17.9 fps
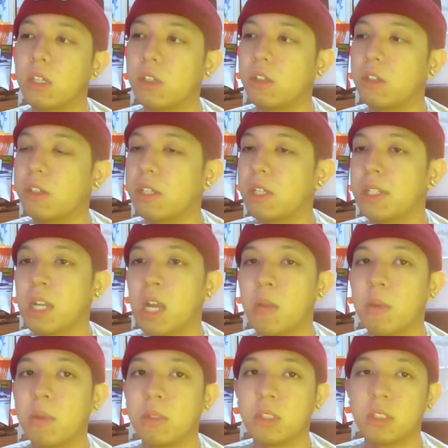during that
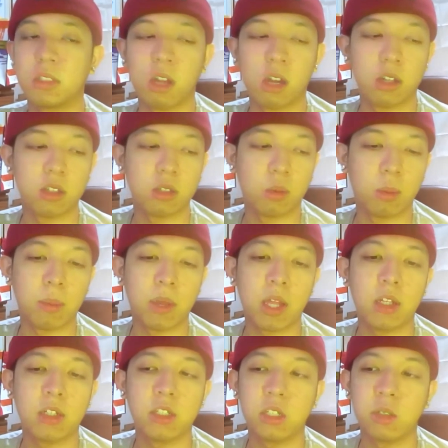time, I was just talking to my
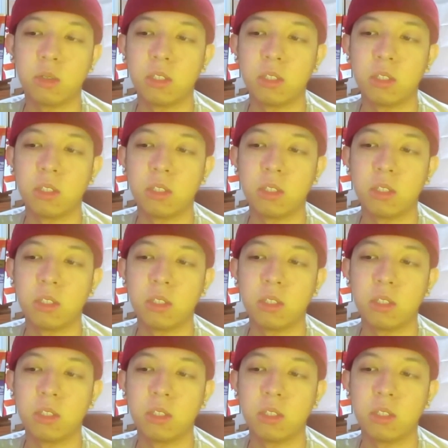manager.